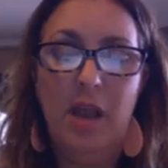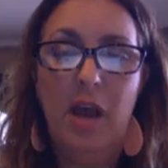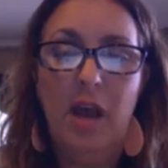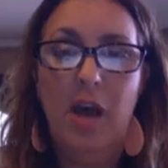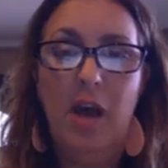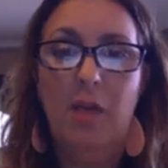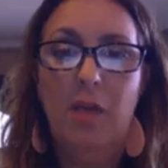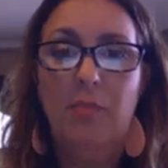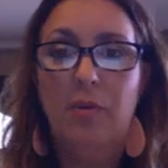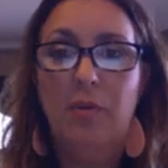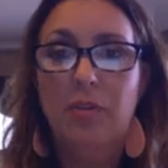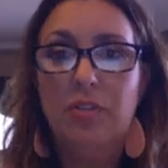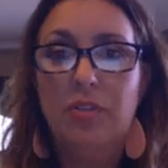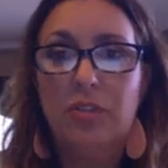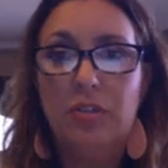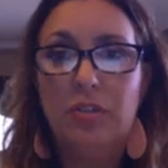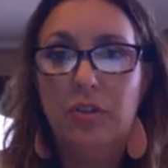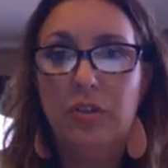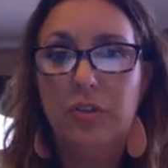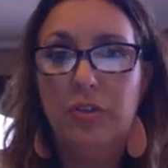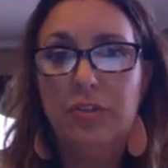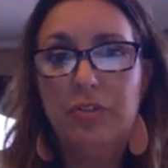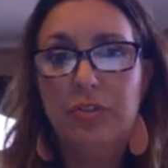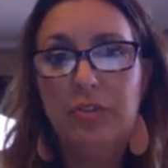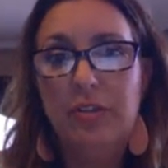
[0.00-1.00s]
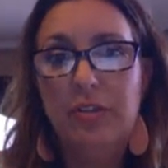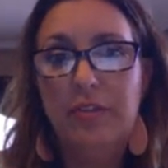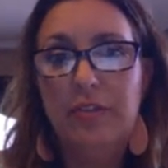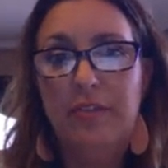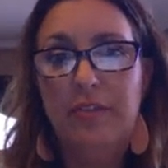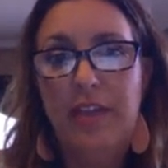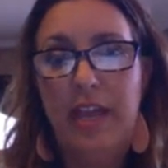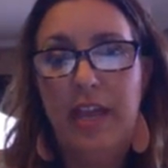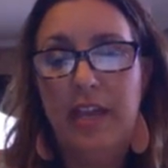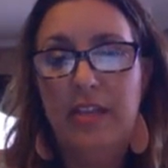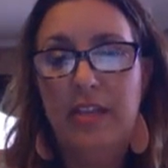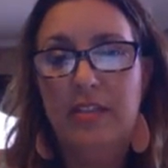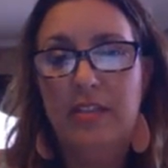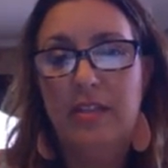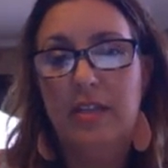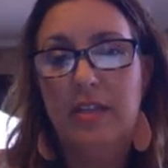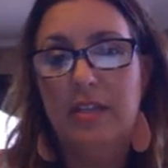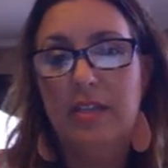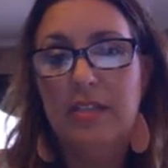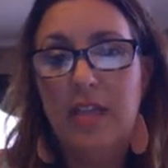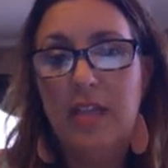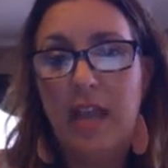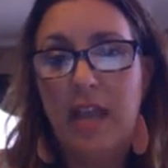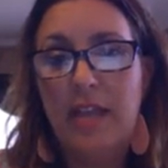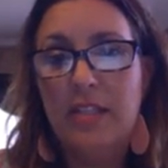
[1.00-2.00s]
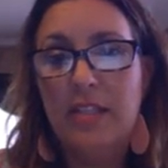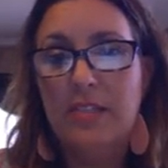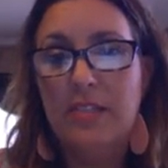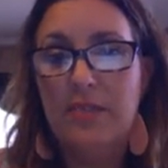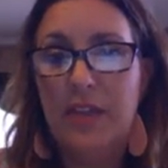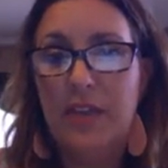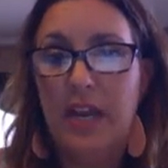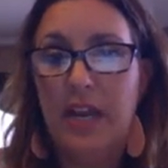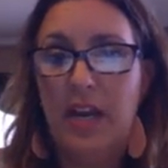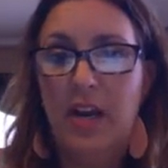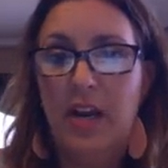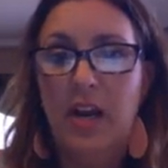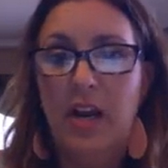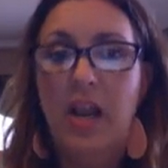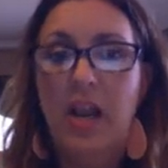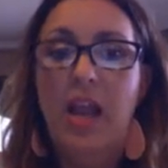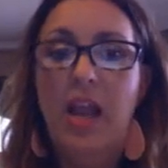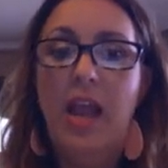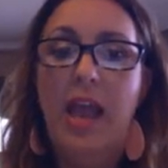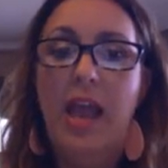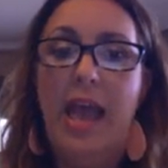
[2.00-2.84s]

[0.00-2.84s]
a multicultural event, a science fair,